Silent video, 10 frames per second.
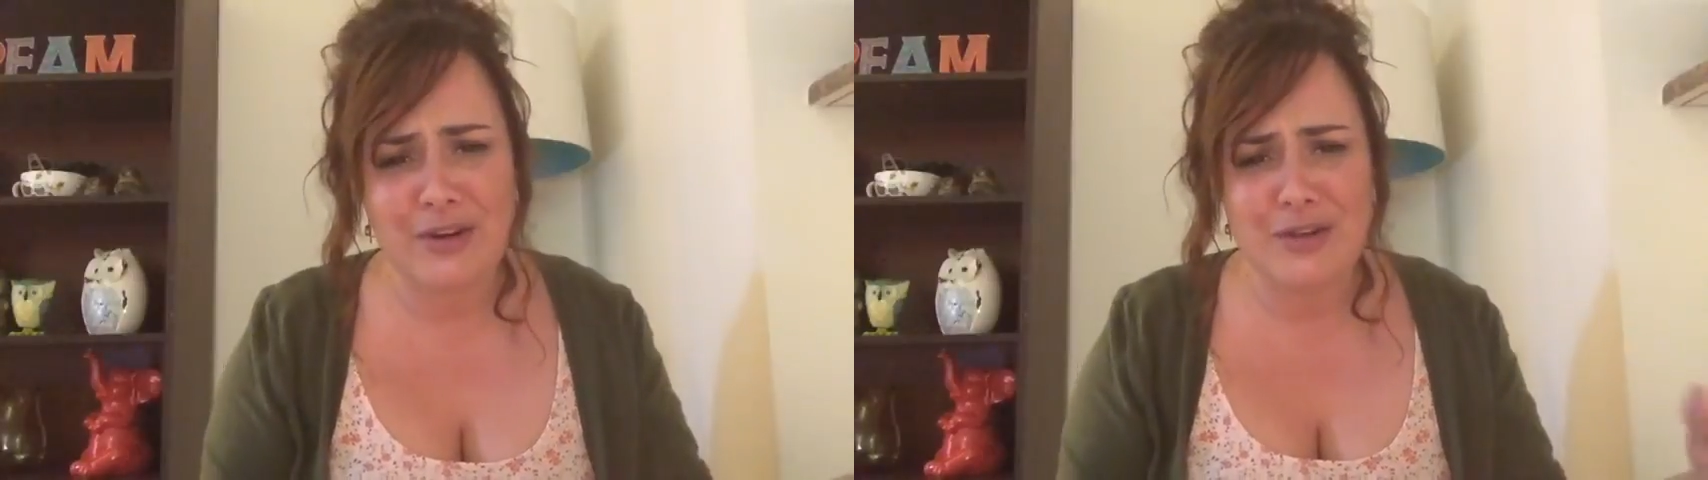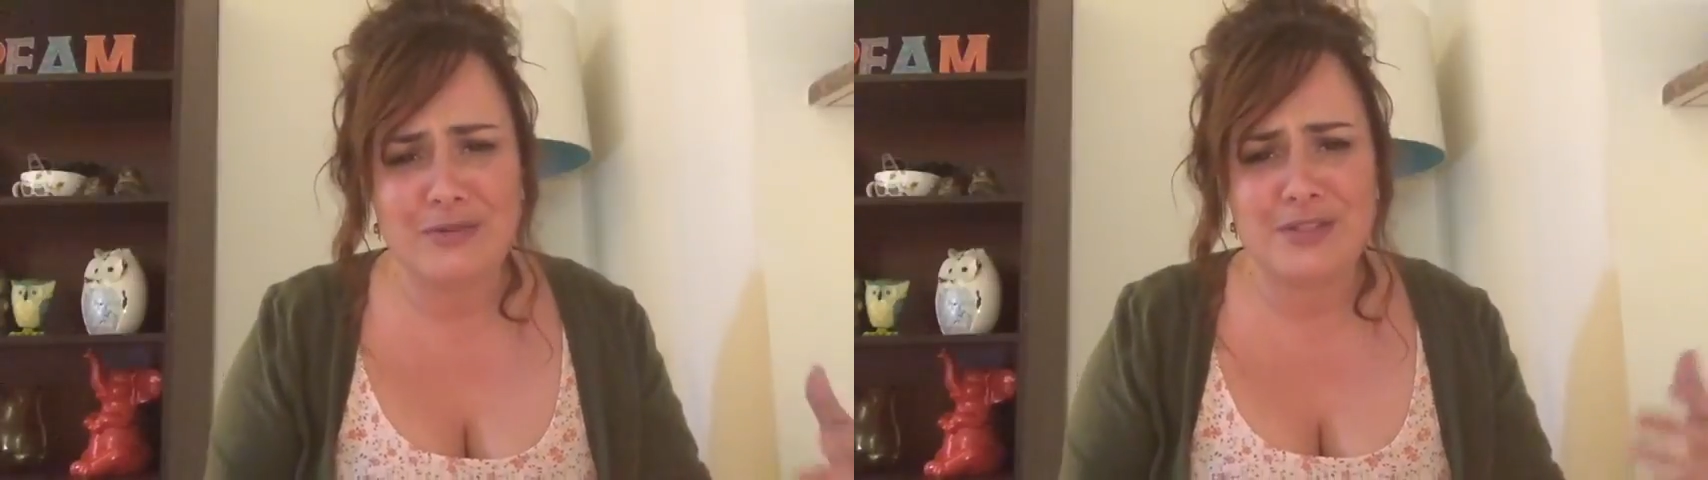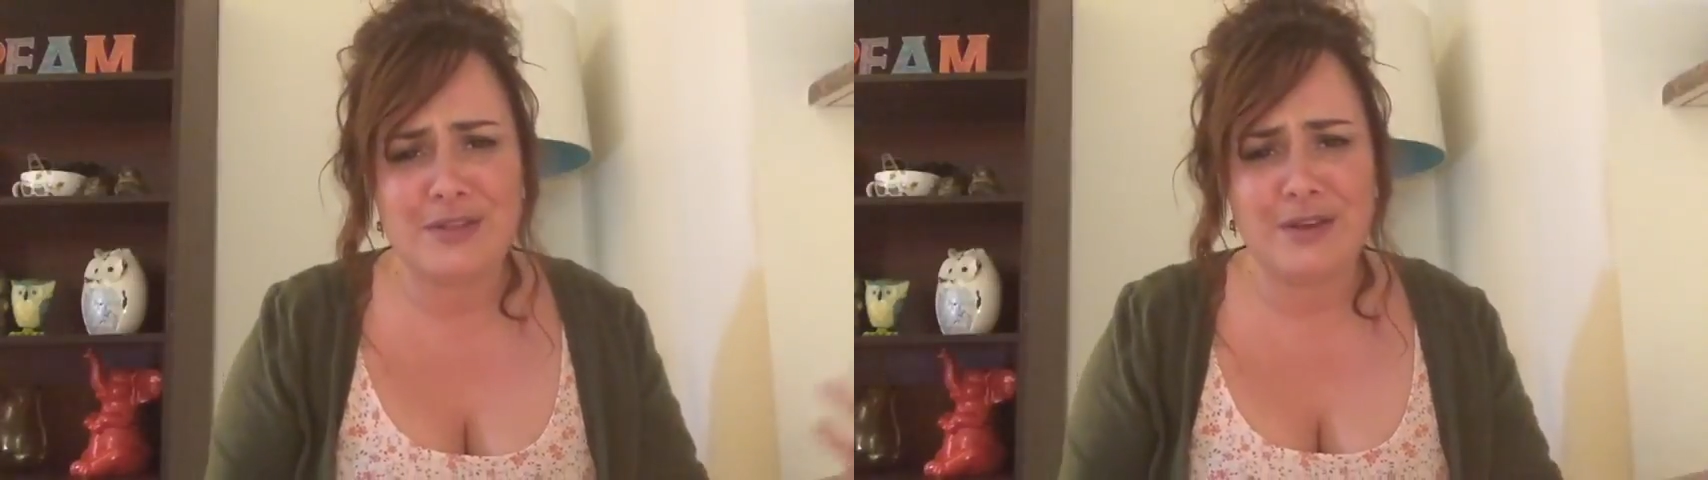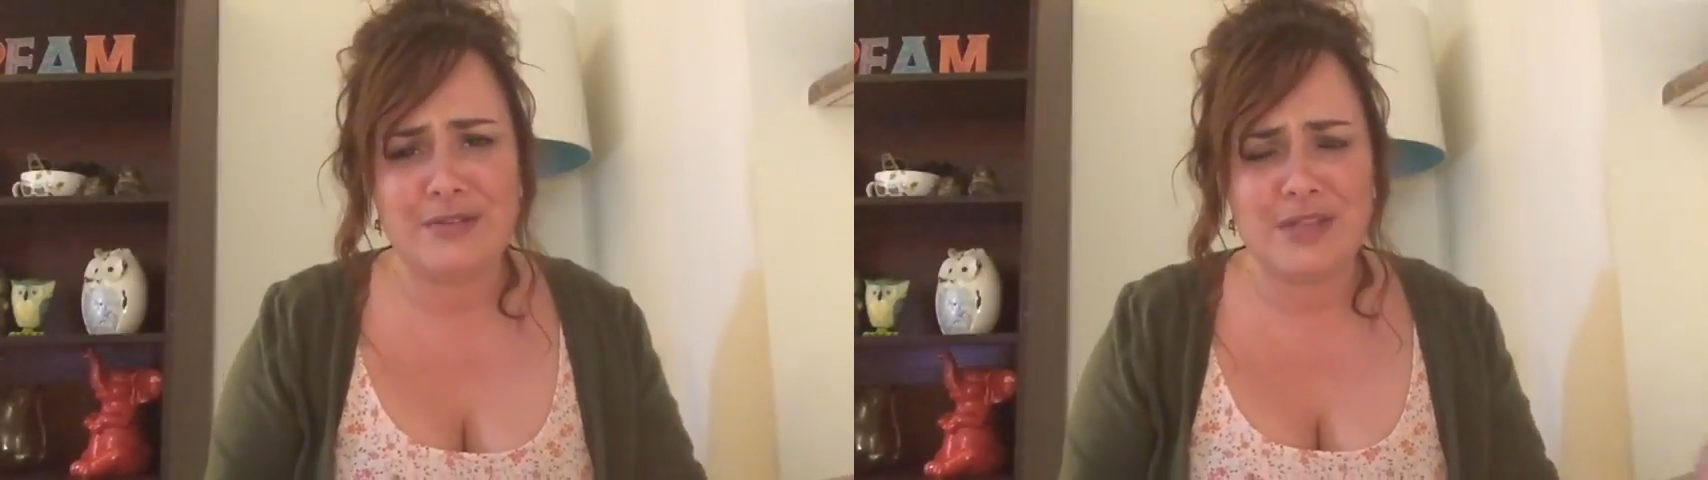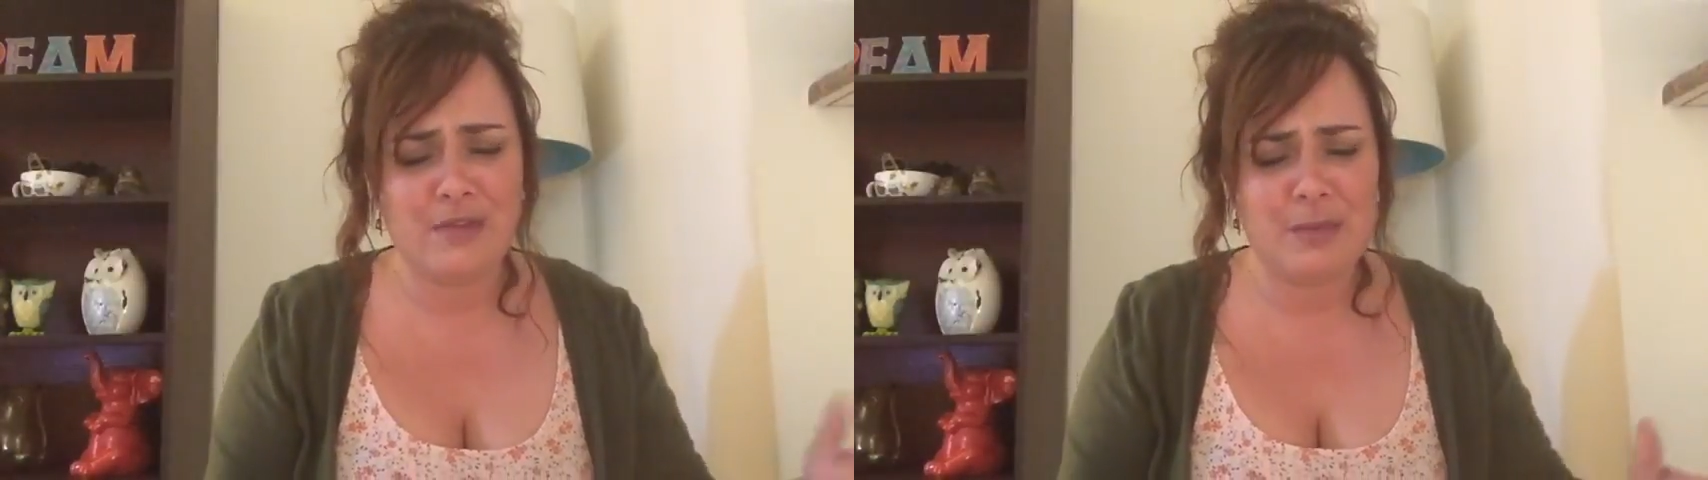used
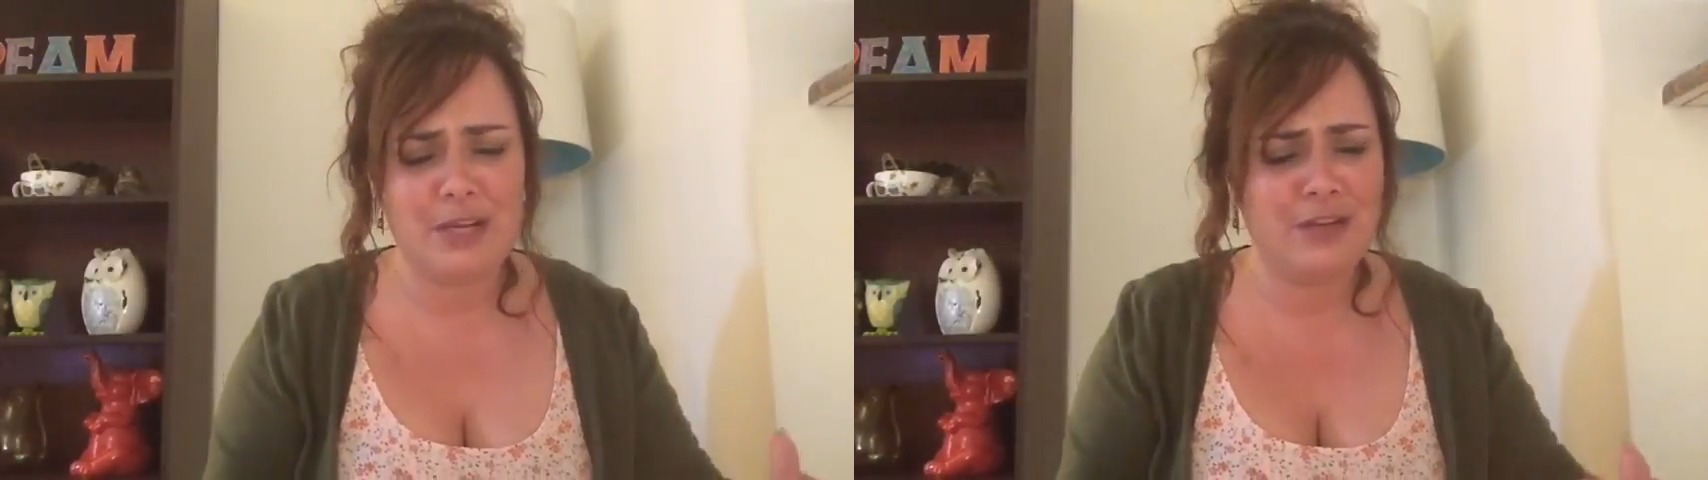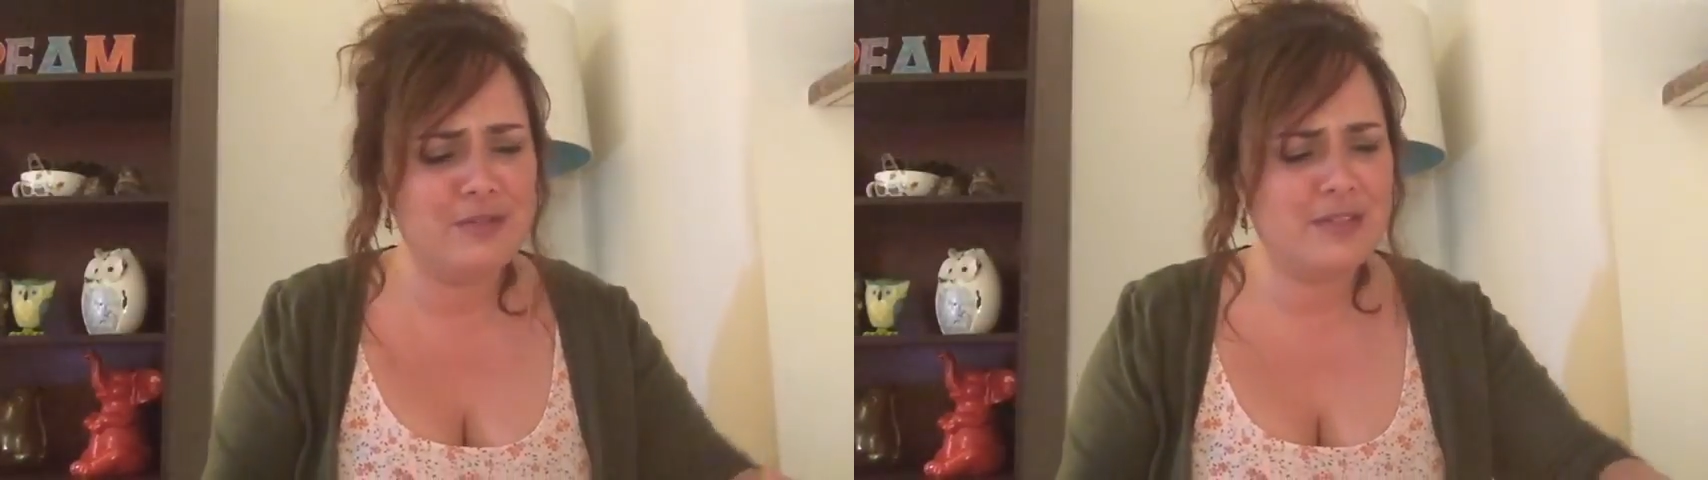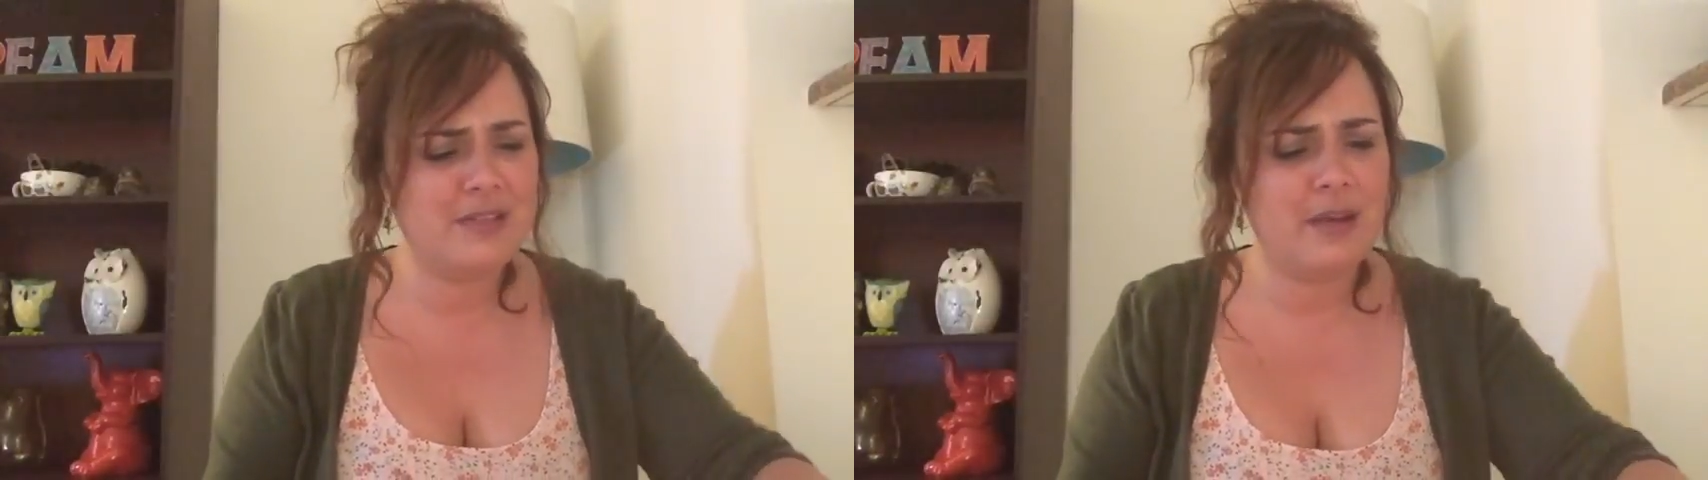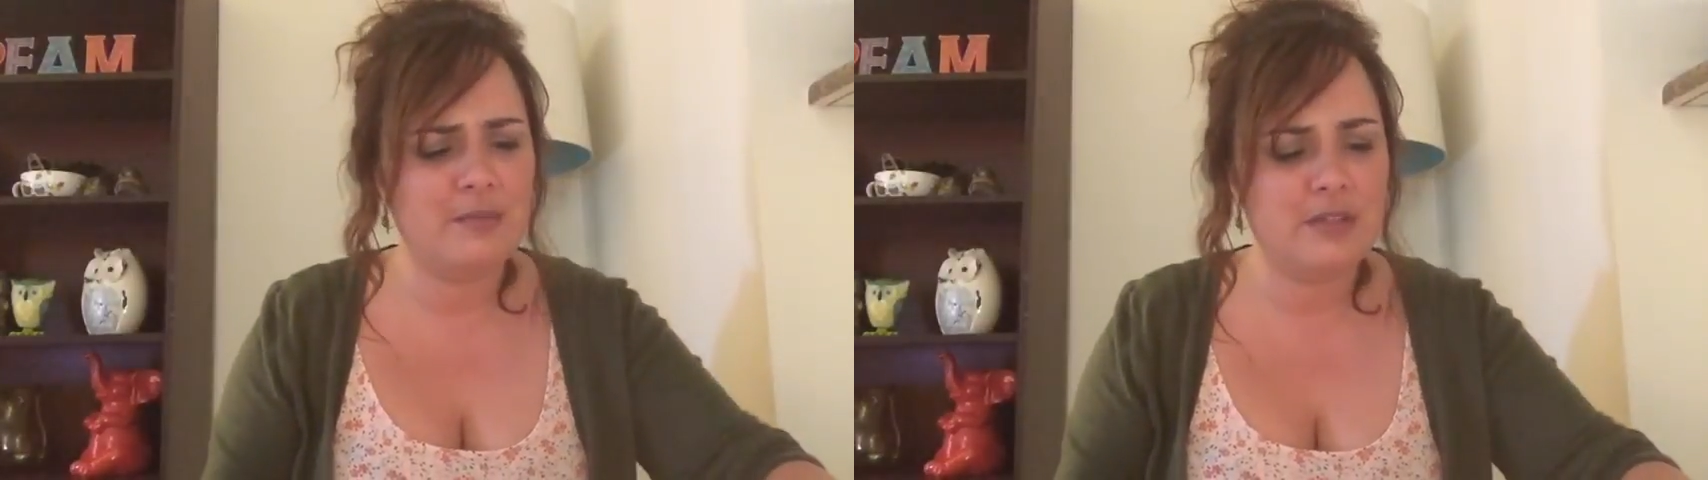those. Everybody uses them.